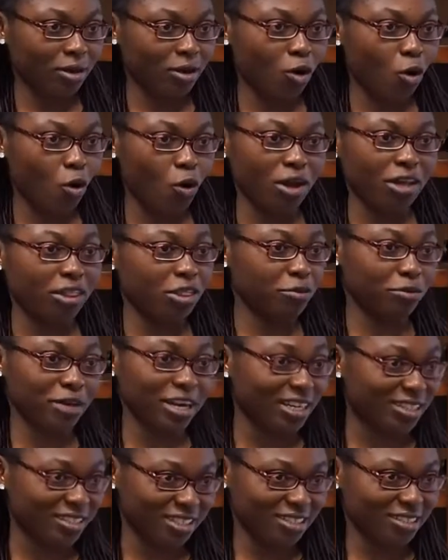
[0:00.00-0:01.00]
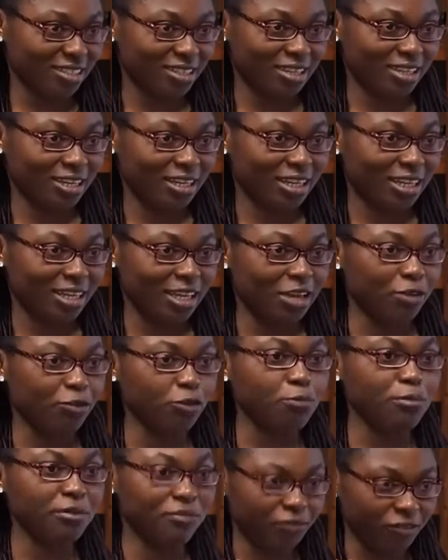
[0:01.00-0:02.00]
or a thread. If
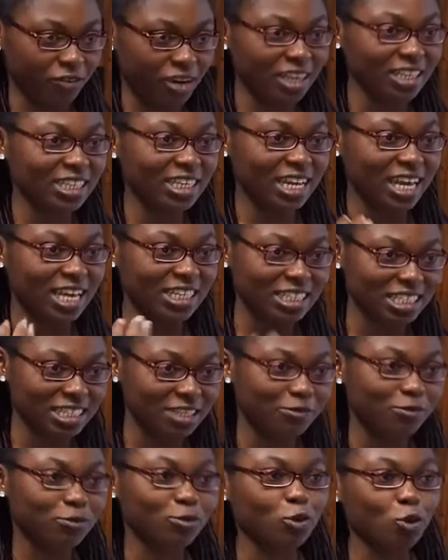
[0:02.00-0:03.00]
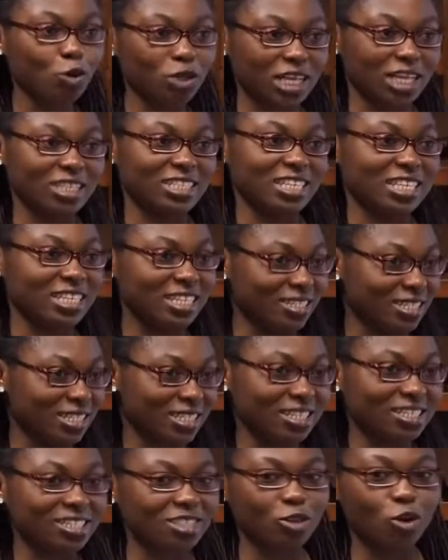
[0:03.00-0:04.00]
you befriend a chief, know that he is
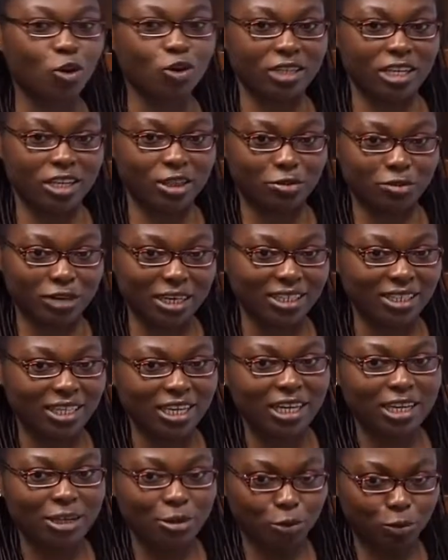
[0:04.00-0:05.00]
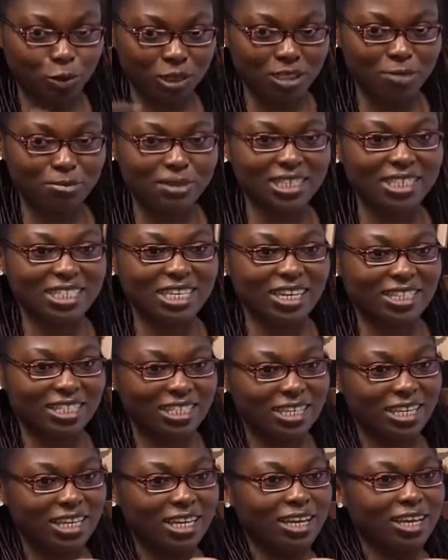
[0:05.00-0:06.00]
sitting on a thread, which means
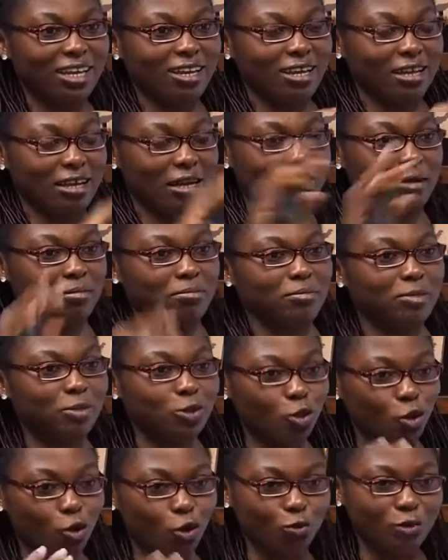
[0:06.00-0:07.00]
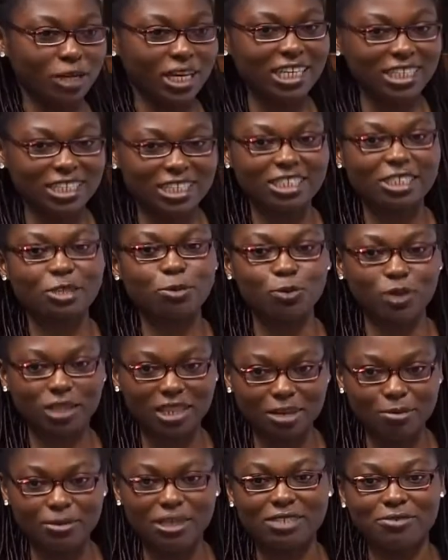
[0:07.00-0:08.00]
that your relationship with
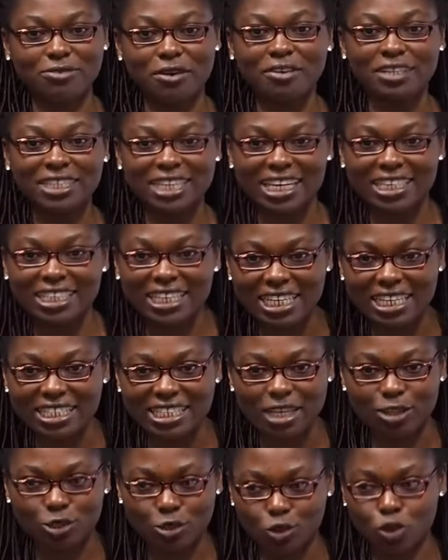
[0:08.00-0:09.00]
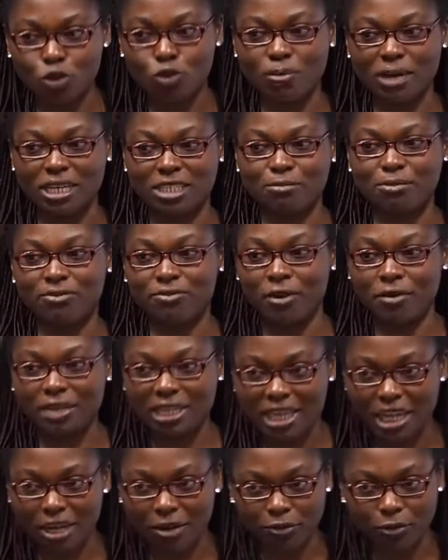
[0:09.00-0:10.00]
him is very delicate, and so you must be very
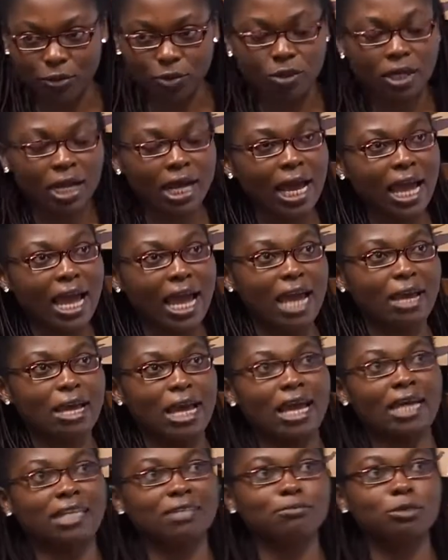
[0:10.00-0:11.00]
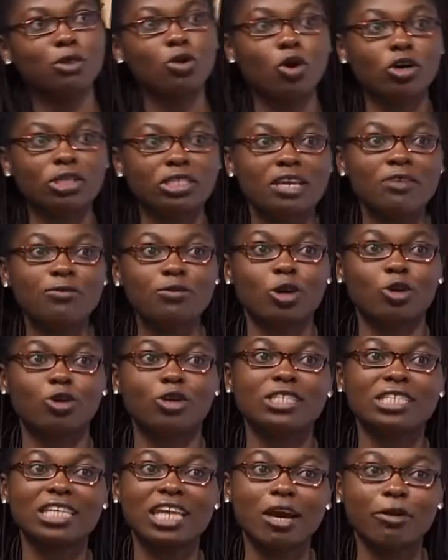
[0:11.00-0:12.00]
careful. And because if you're
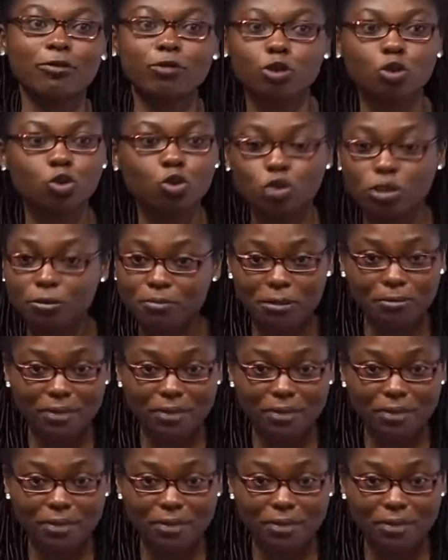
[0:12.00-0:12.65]
not careful, you could be